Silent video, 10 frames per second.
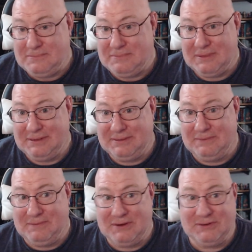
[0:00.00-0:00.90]
So
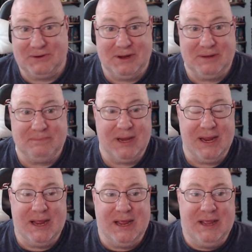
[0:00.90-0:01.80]
far, so good.
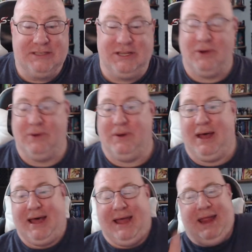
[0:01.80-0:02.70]
So
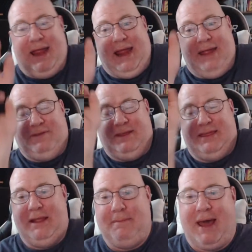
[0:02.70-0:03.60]
if you
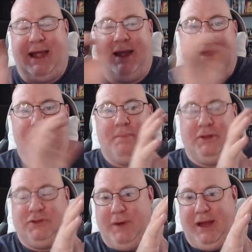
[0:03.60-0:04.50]
think about it,
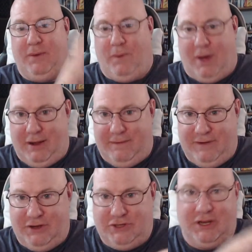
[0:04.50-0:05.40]
between
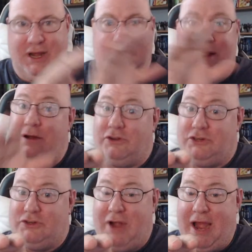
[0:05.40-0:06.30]
WandaVision and Doctor
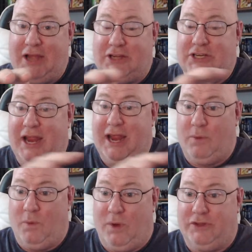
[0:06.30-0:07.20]
Strange, it
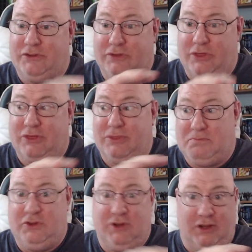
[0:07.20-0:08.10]
was
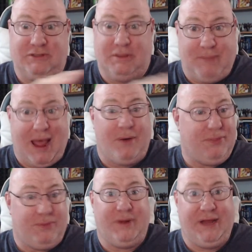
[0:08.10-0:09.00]
just about
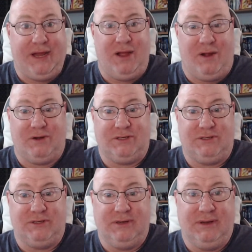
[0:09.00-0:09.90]
3 years.
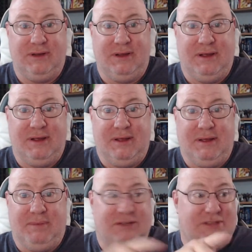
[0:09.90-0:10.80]

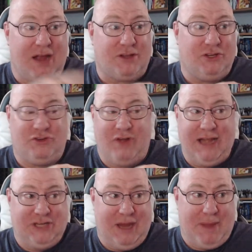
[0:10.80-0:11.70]
Because Doctor
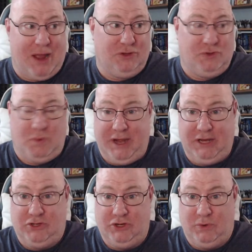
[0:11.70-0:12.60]
Strange came out in
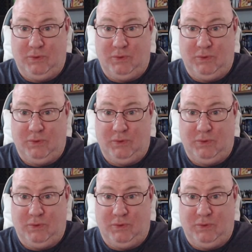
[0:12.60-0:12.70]
22.